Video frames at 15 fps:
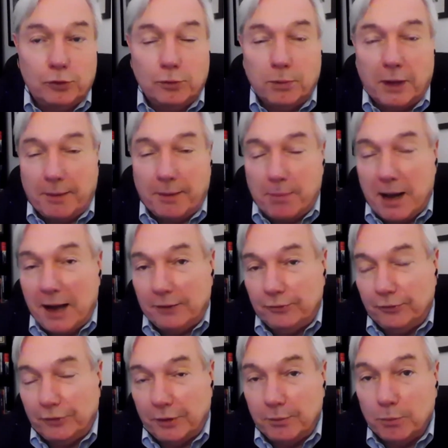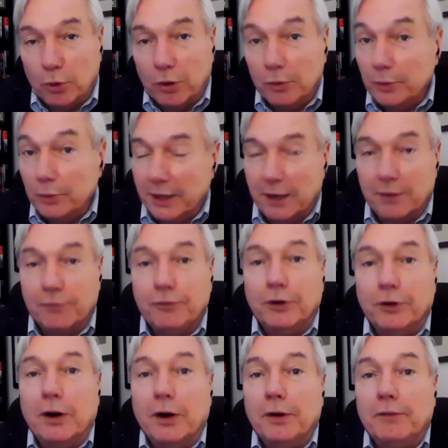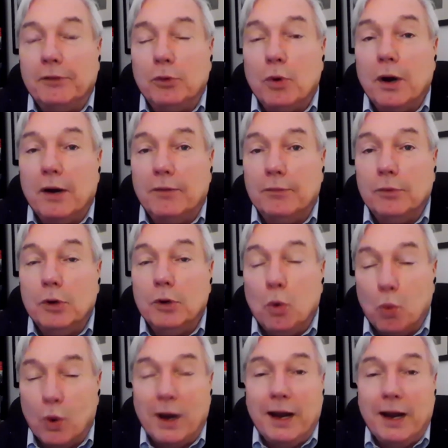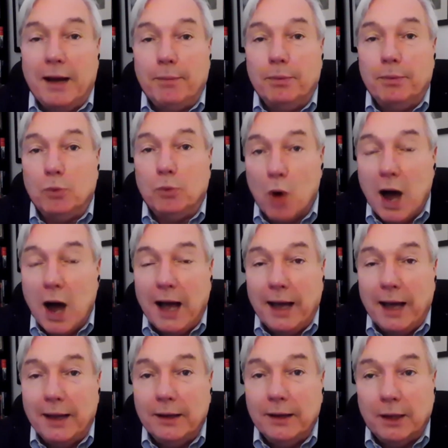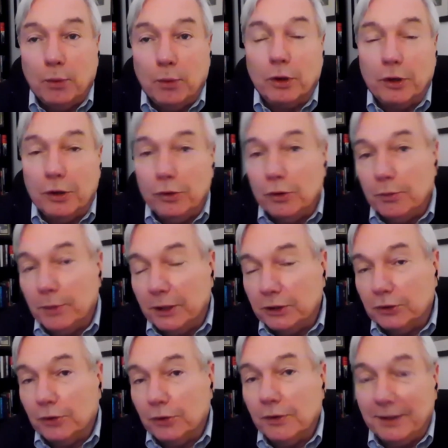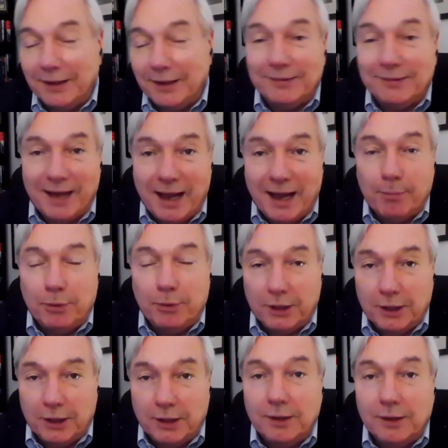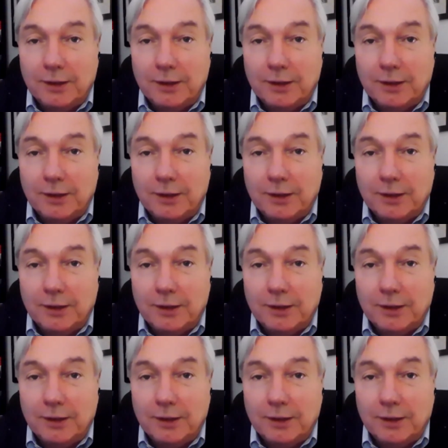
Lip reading: black boxes on board, and we got to figure out every one of them. What happened, why, and what we're going to do to make sure that doesn't happen again.